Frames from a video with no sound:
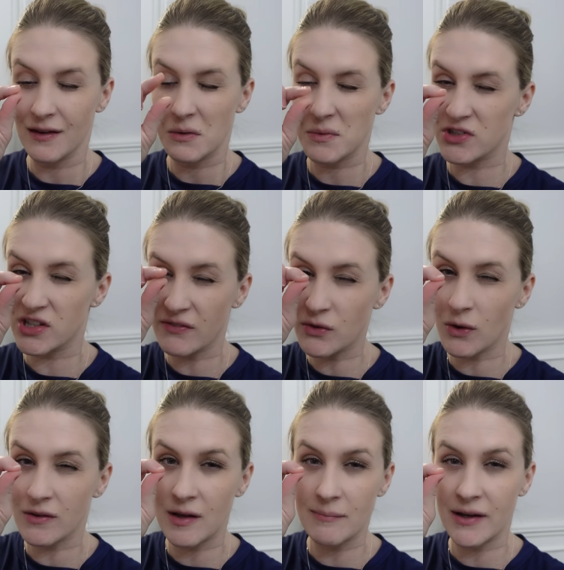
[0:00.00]
which you have to
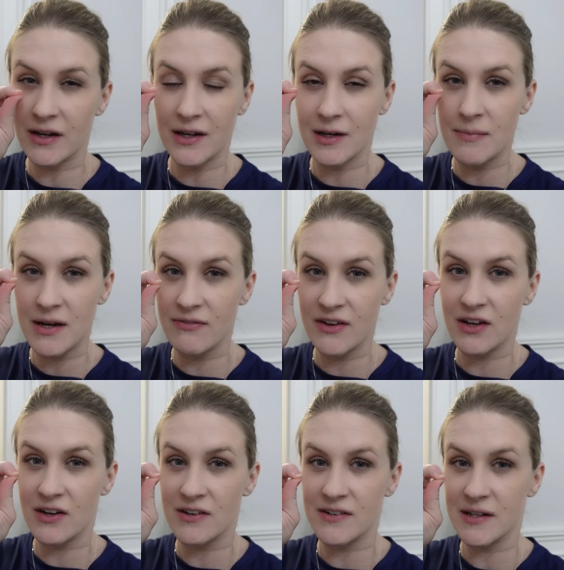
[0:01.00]
hold on by your itty bitty
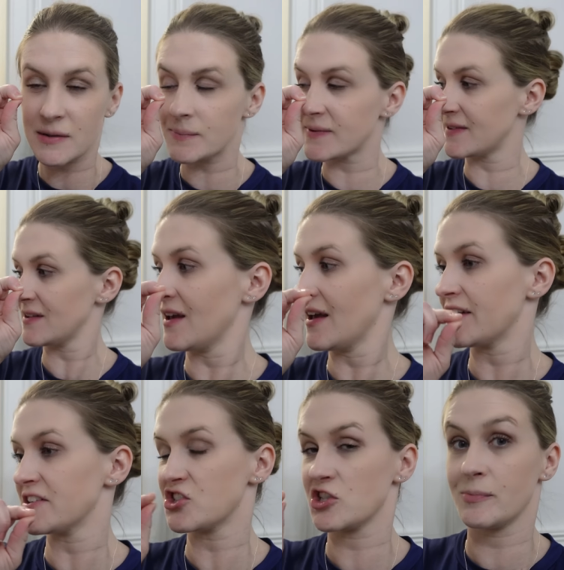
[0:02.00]
fingertips,
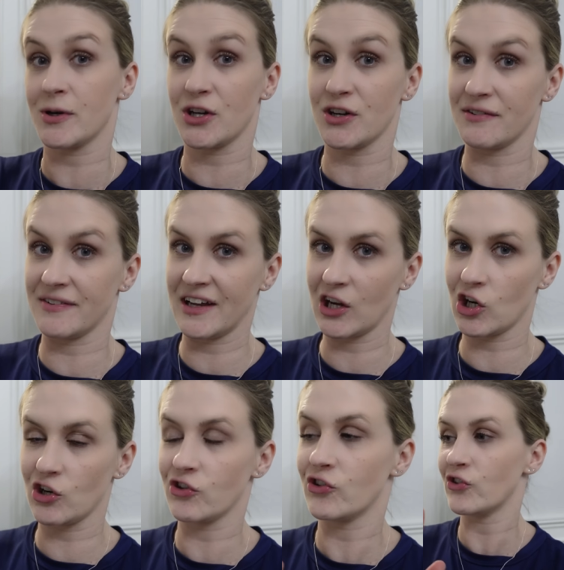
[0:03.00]
and she burnt her
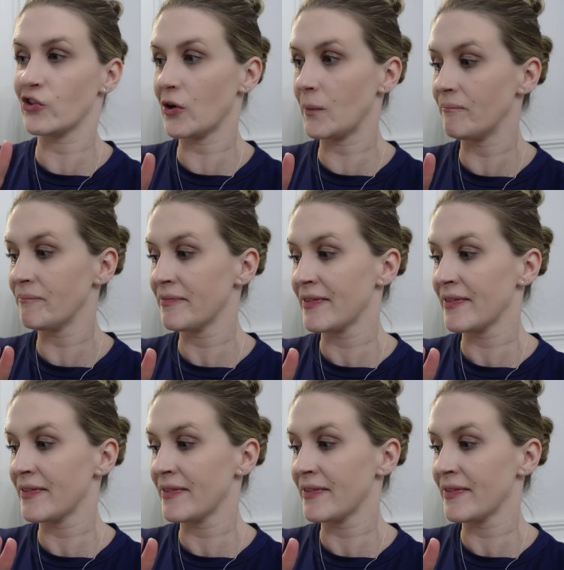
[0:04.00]
finger. So,